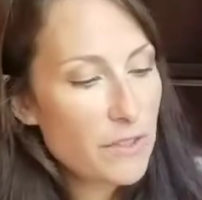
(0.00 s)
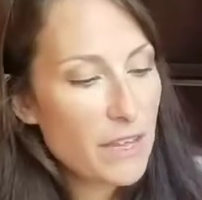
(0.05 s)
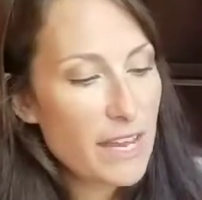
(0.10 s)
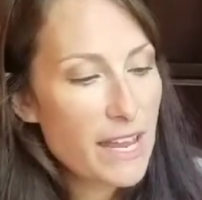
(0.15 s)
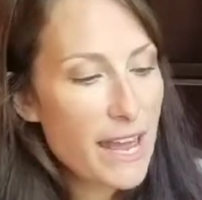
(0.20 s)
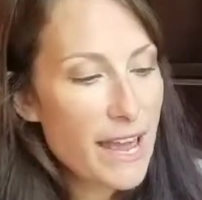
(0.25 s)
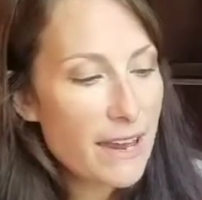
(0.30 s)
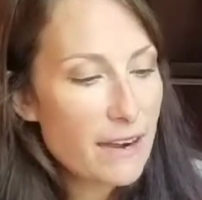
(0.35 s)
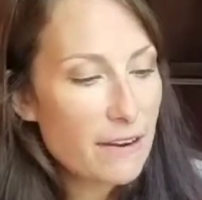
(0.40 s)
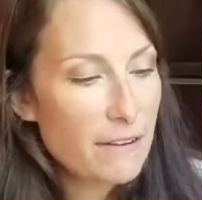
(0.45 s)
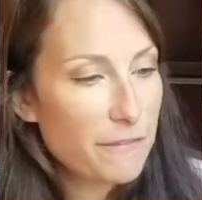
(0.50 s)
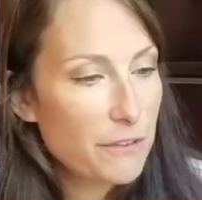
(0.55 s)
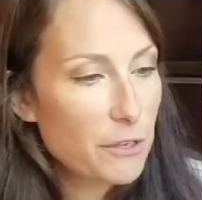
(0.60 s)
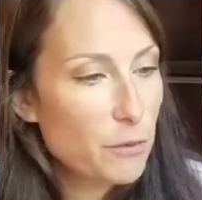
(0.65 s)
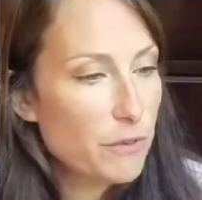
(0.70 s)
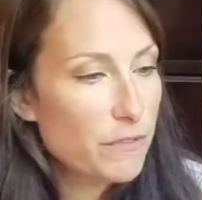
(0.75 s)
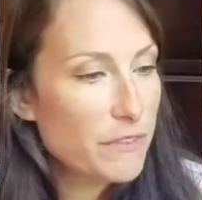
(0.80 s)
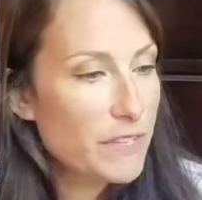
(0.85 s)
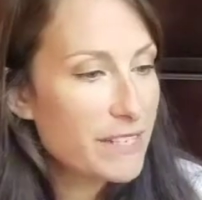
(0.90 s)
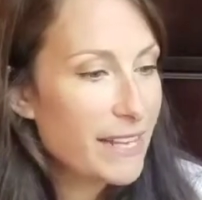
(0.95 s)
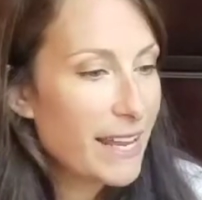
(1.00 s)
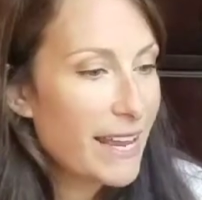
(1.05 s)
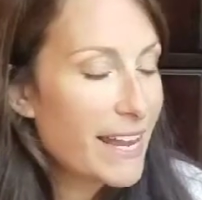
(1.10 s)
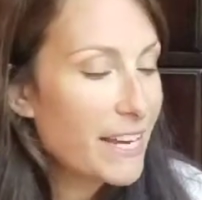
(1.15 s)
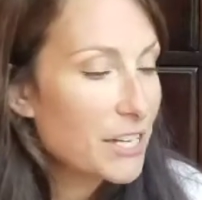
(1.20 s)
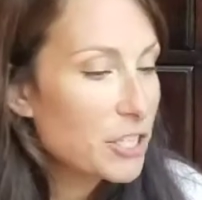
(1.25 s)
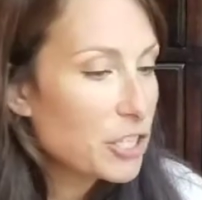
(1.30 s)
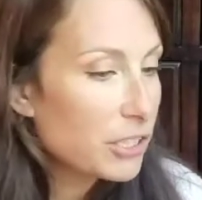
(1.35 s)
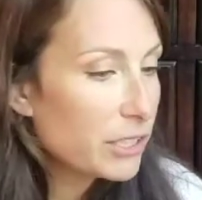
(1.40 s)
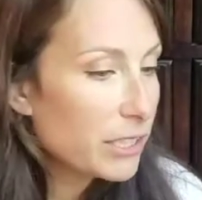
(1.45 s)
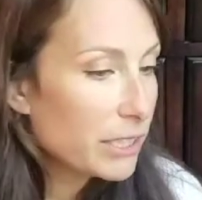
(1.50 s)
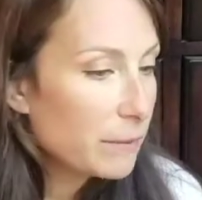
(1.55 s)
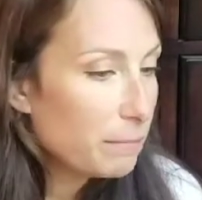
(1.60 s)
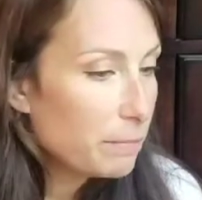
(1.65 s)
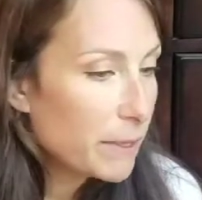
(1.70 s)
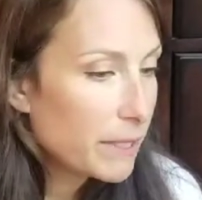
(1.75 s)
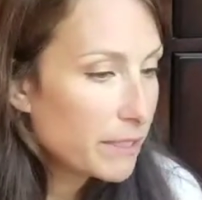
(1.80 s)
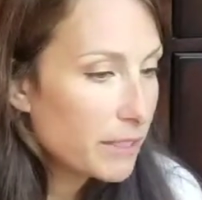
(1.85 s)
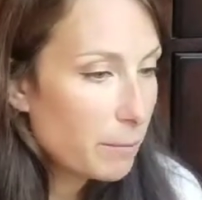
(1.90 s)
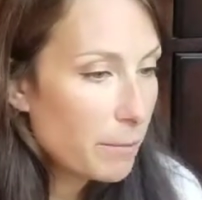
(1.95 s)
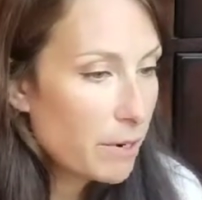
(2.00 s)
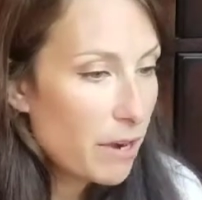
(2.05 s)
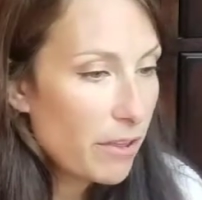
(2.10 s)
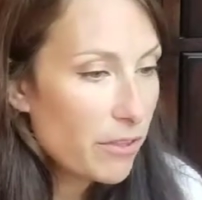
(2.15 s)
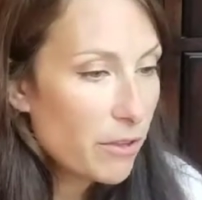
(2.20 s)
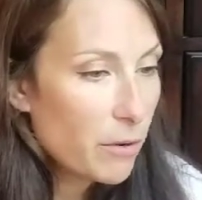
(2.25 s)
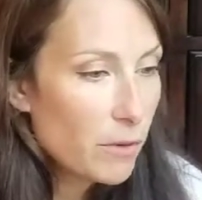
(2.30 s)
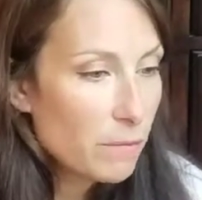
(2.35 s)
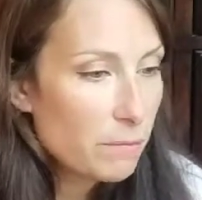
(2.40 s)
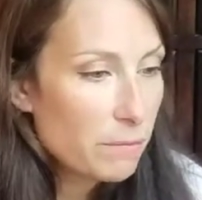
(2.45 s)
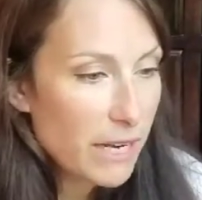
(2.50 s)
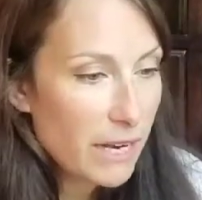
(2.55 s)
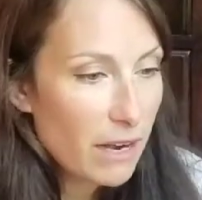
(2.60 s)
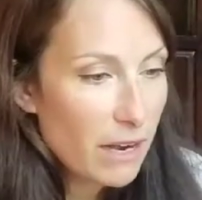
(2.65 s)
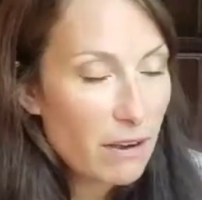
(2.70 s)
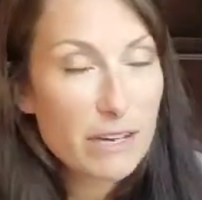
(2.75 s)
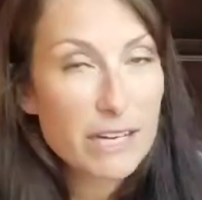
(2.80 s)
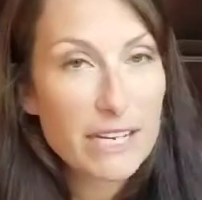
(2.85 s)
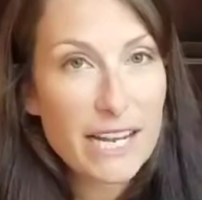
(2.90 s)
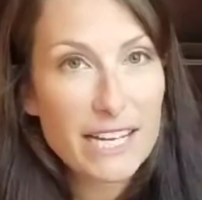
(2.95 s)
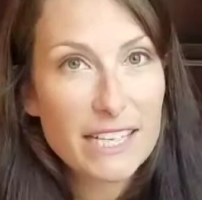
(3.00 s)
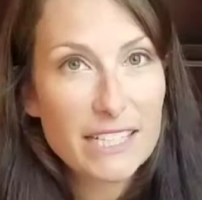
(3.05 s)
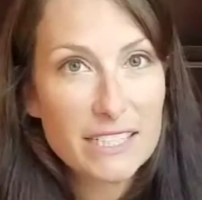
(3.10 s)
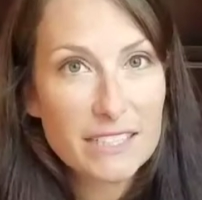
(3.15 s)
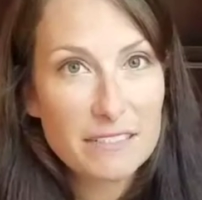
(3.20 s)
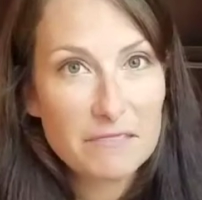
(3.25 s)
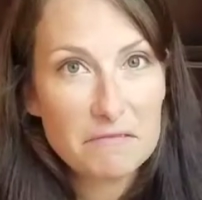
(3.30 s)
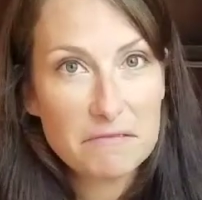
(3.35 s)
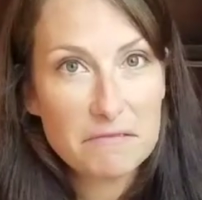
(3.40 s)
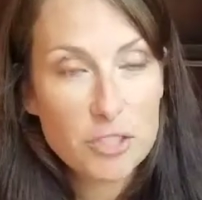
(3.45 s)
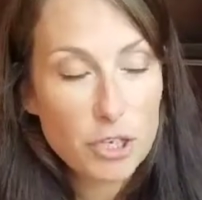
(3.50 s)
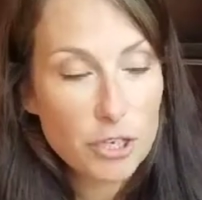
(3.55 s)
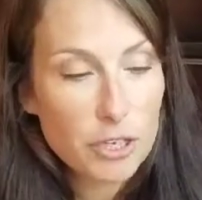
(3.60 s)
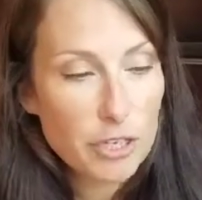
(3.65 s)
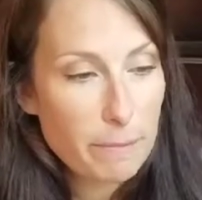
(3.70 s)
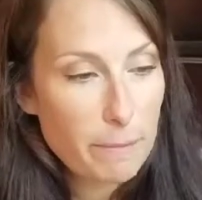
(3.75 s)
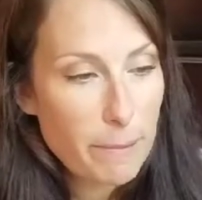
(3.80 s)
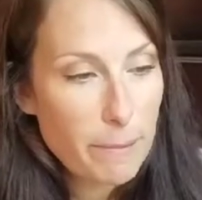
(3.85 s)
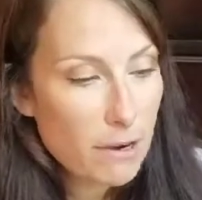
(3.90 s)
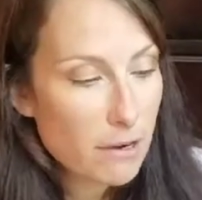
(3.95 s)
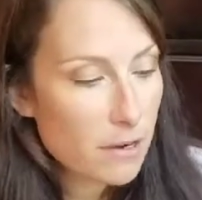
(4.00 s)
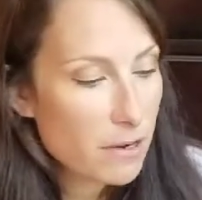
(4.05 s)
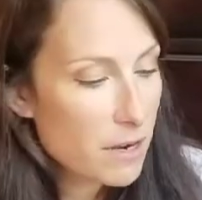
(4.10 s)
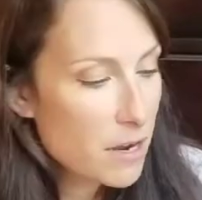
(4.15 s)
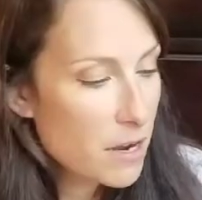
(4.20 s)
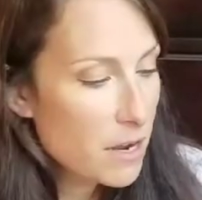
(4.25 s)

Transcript: had a few of these. I actually picked up another one, but I already kind of took it apart.